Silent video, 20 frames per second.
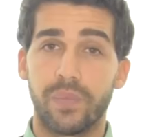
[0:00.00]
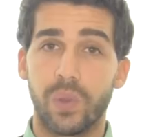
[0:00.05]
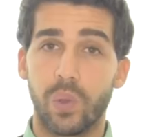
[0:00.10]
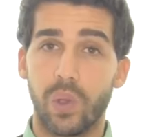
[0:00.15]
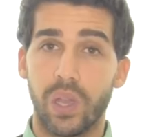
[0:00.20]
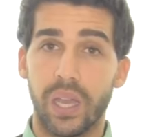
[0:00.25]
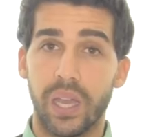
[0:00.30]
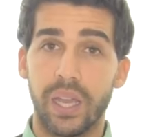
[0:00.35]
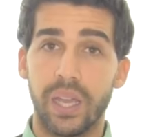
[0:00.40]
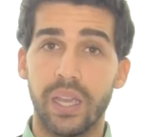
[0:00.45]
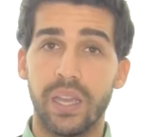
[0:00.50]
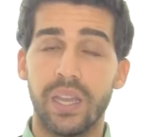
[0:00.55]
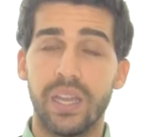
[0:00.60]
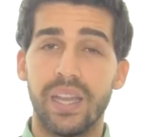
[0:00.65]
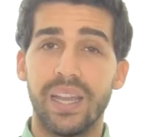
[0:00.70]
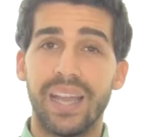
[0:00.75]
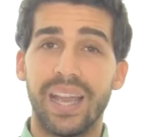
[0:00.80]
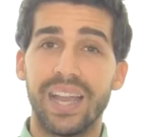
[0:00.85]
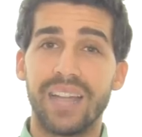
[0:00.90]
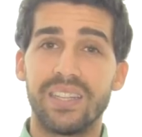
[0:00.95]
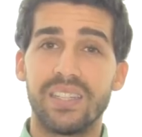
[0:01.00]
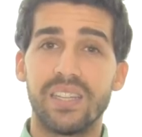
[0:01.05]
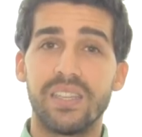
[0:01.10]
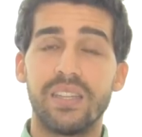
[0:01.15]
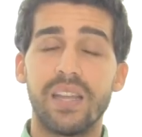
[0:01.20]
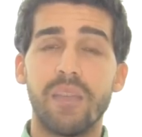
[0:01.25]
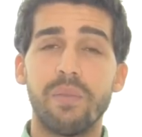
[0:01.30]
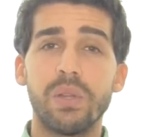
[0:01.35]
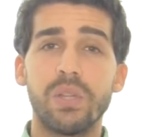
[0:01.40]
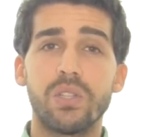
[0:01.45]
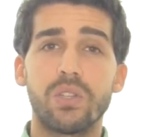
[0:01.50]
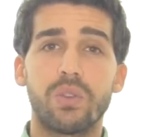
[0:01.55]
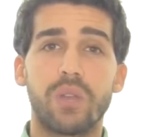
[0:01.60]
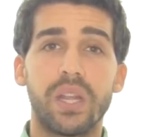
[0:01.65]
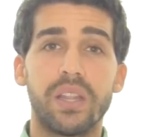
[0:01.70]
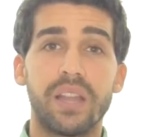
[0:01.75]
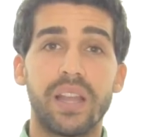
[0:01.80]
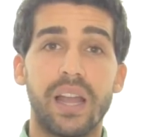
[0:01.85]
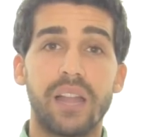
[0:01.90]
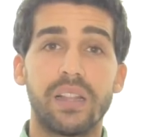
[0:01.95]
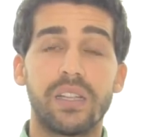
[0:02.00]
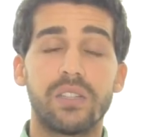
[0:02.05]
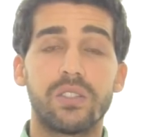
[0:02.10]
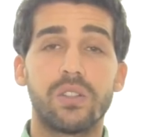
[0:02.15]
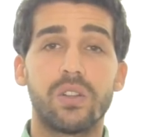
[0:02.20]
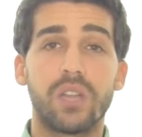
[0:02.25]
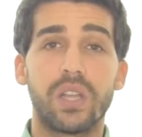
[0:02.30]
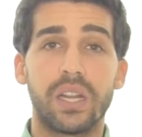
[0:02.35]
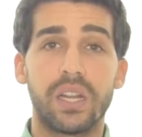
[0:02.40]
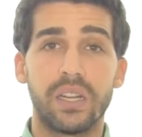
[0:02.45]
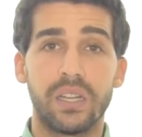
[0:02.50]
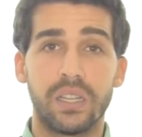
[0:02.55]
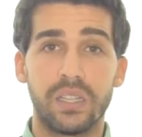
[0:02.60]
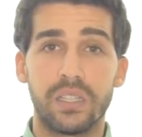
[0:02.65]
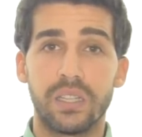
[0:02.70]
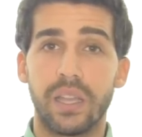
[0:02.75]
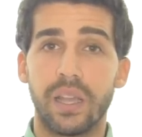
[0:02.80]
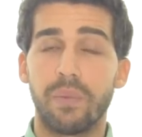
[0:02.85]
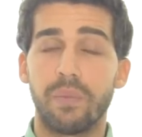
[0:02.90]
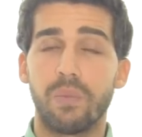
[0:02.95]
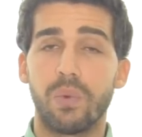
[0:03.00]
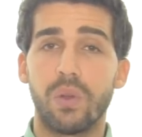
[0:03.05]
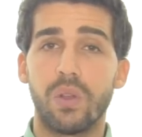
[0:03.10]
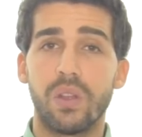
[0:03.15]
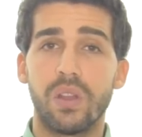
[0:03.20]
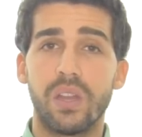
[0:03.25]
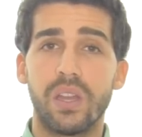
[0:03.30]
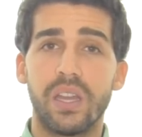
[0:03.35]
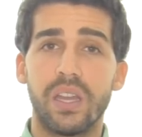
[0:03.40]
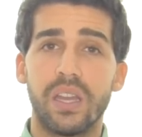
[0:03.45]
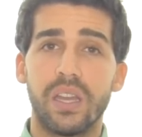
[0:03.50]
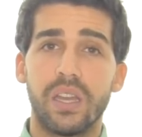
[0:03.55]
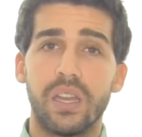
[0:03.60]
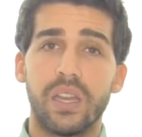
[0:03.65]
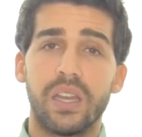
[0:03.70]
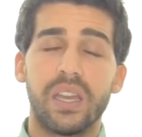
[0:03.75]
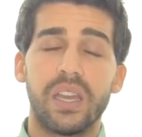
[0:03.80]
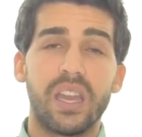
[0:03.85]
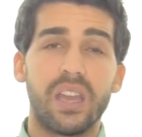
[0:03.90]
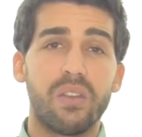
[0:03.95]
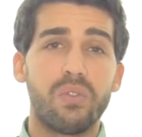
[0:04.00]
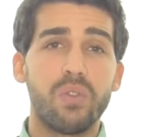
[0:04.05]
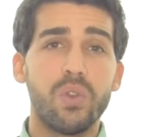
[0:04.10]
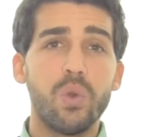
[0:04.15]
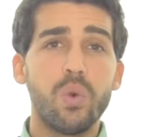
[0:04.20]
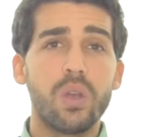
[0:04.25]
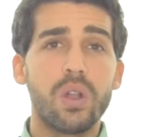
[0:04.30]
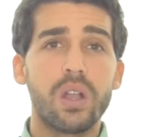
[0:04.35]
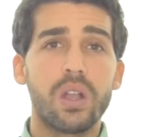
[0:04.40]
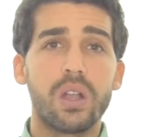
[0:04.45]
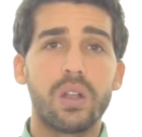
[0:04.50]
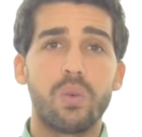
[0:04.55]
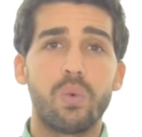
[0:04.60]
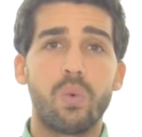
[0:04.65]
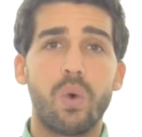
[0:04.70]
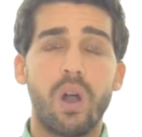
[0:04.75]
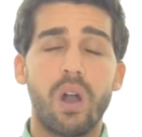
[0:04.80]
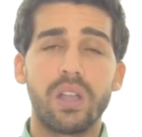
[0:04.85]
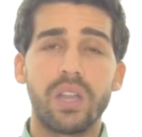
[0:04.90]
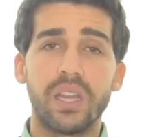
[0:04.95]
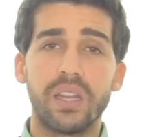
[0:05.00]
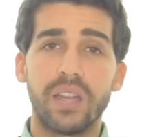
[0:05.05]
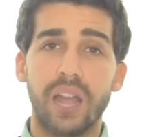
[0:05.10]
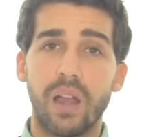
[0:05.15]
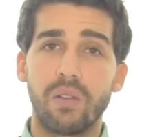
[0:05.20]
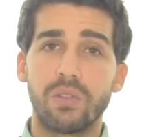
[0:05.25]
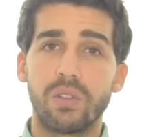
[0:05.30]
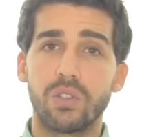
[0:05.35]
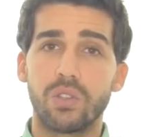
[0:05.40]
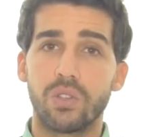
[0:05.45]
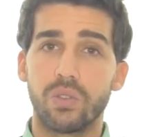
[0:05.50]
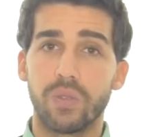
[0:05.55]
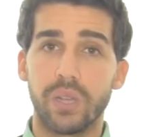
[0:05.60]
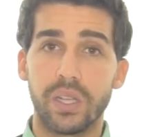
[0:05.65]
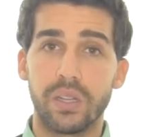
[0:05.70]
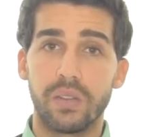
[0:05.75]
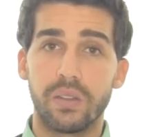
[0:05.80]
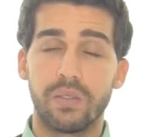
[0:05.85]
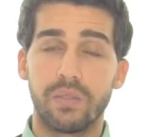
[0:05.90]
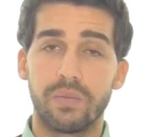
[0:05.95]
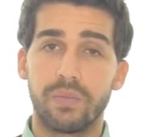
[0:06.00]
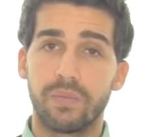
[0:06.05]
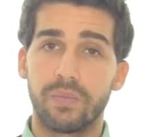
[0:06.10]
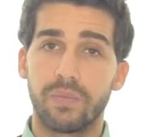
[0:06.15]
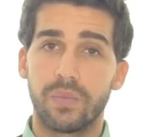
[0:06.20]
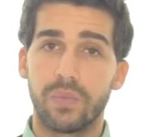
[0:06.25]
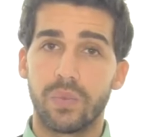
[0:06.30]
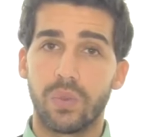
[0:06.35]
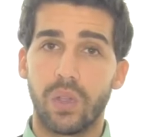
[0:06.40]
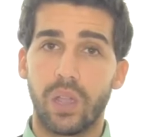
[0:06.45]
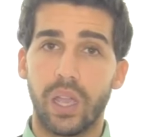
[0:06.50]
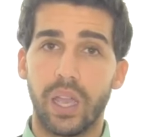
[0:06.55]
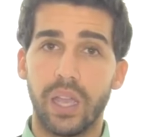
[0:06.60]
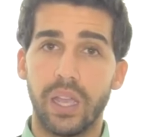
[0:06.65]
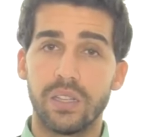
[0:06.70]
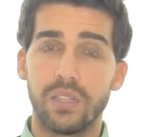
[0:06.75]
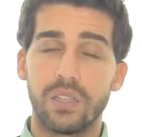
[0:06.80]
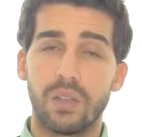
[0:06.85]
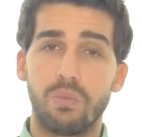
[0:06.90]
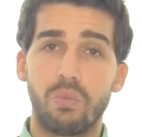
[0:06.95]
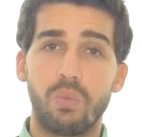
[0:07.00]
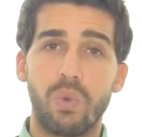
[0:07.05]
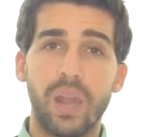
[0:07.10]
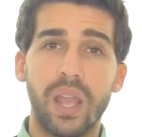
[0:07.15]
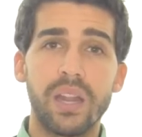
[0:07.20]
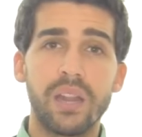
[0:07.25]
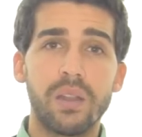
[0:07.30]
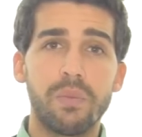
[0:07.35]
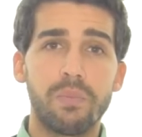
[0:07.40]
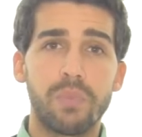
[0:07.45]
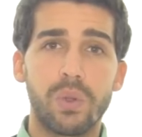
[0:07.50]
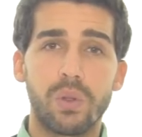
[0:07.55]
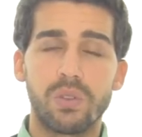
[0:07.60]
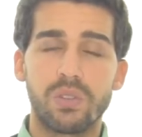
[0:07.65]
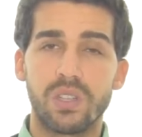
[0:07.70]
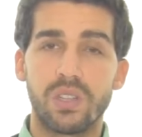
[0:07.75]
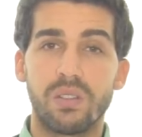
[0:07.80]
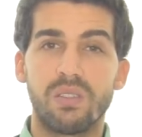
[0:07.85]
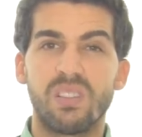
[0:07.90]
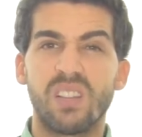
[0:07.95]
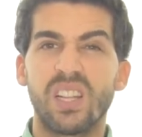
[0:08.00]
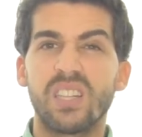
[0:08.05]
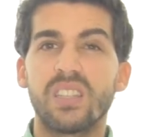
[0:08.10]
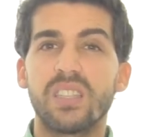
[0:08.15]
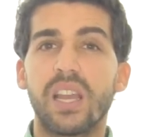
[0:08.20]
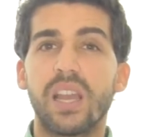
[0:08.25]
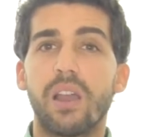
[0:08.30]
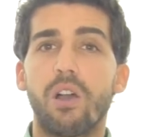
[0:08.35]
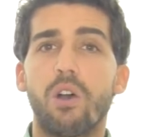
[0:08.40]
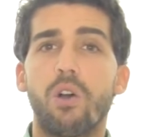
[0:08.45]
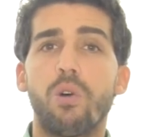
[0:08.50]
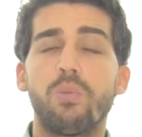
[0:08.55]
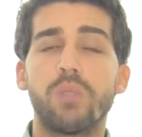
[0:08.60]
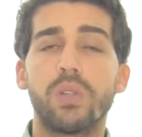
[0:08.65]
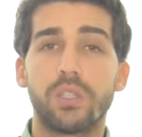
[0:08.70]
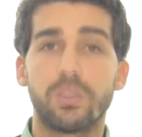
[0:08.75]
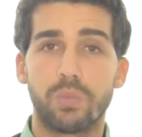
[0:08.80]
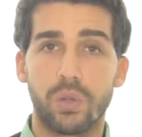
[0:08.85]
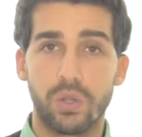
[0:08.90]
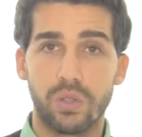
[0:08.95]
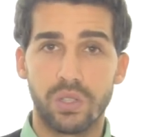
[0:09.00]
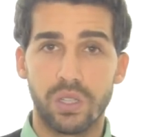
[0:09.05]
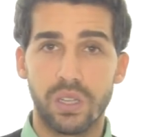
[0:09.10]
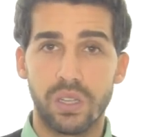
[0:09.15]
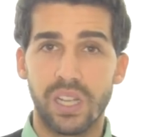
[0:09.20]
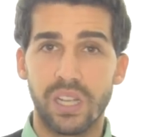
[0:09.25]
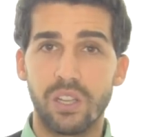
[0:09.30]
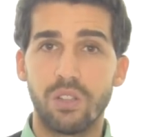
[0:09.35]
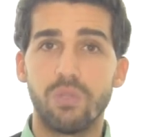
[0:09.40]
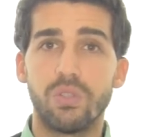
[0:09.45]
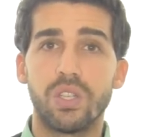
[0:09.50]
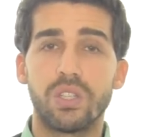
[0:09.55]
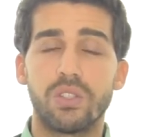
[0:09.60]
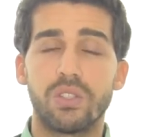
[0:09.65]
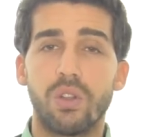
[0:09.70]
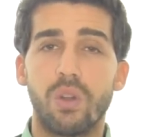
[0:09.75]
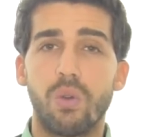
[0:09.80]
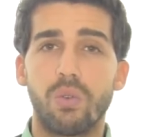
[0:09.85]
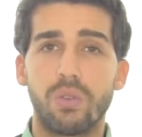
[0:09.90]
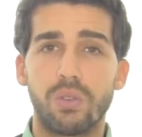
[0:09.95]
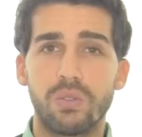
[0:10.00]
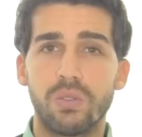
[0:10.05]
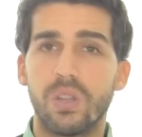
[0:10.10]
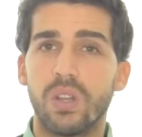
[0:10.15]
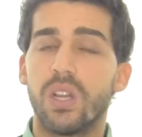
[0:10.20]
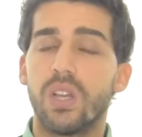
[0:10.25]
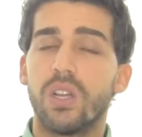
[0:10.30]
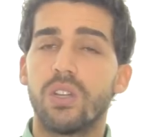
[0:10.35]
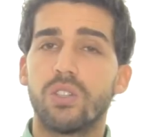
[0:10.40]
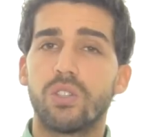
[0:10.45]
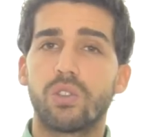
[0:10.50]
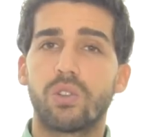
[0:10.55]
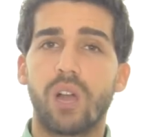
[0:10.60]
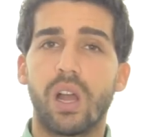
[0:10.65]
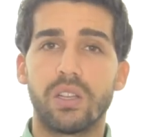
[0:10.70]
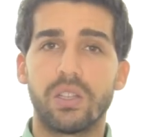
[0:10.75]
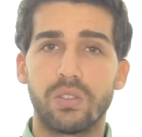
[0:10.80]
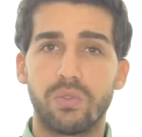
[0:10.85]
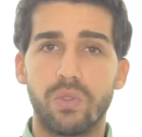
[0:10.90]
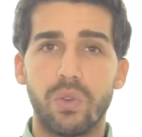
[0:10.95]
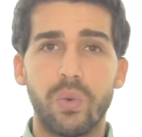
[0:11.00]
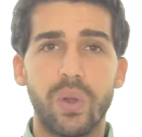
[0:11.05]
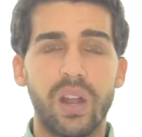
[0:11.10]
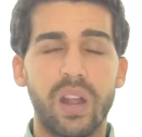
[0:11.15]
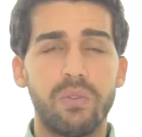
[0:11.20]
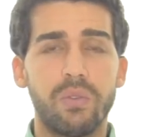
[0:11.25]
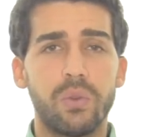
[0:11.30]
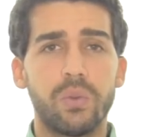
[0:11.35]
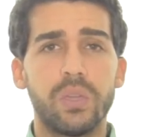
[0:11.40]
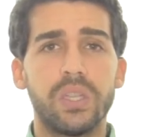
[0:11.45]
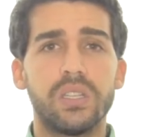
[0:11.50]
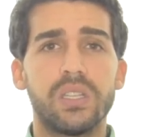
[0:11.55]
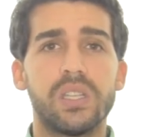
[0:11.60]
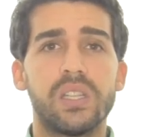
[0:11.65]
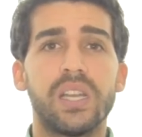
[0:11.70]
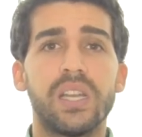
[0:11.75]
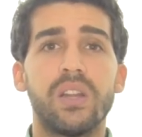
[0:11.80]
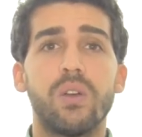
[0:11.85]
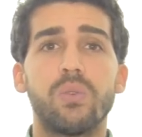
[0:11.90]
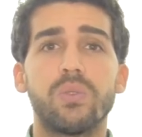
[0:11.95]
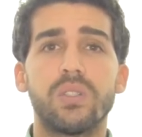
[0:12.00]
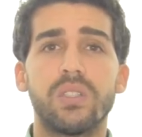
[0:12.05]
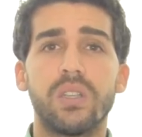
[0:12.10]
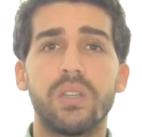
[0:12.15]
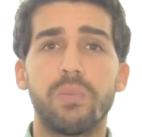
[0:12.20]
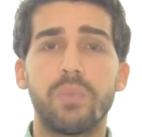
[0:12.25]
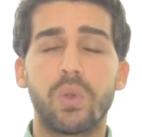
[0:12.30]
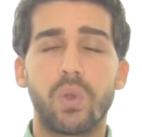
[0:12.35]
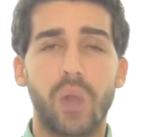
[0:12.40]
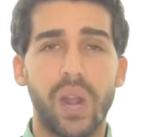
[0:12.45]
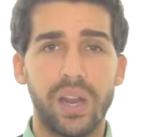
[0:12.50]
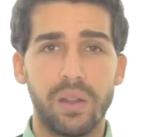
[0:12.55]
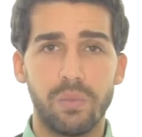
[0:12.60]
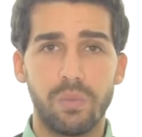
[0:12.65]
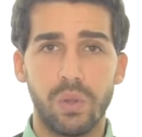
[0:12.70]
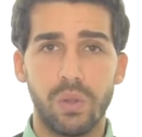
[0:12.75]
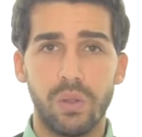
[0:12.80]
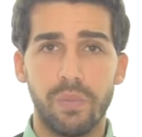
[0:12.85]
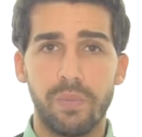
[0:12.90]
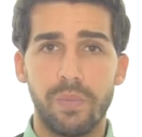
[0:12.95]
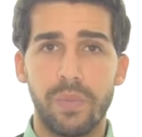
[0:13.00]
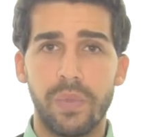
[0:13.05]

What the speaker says: Okay? And to demonstrate that, let's look at an example. If you were walking down the street, okay, and some random person, let's say a homeless person that you just don't trust for whatever reason, they don't seem credible.